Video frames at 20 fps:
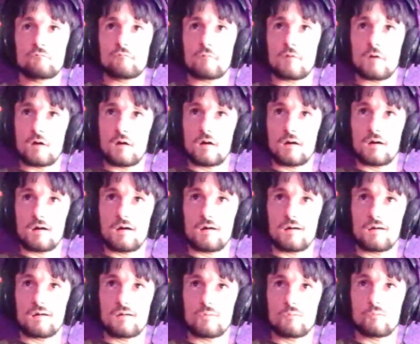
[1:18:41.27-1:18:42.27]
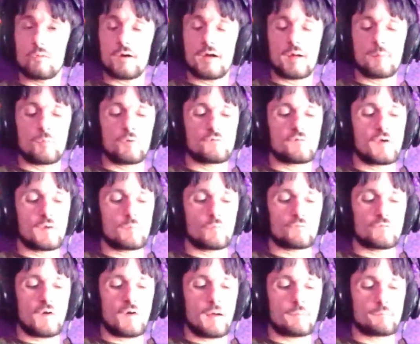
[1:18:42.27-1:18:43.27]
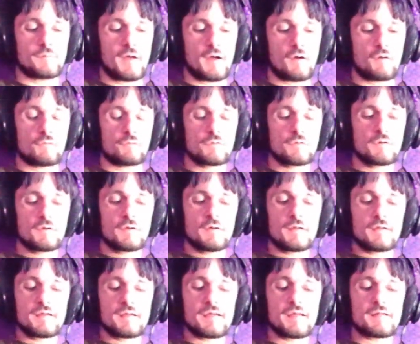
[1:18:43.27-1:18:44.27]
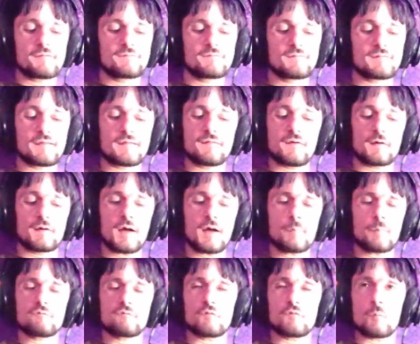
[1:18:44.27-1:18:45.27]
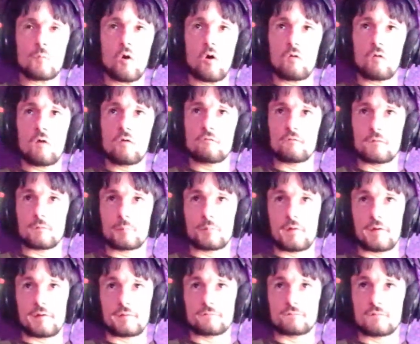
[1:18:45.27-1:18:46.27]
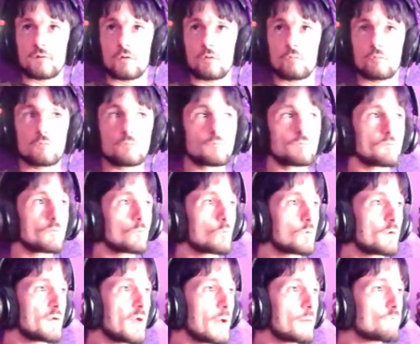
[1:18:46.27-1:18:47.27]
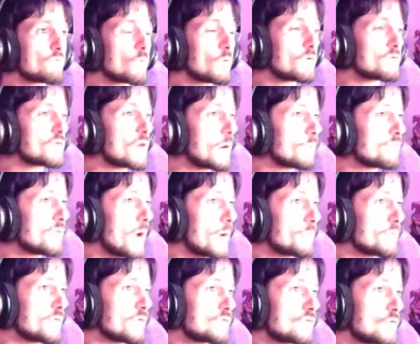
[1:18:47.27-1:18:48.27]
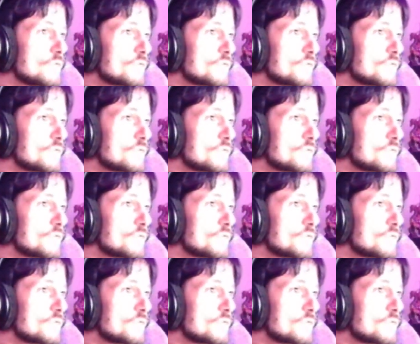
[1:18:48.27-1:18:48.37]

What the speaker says: Warhammer tabletop now. They're coming from all over the place, so Games Workshop's having to do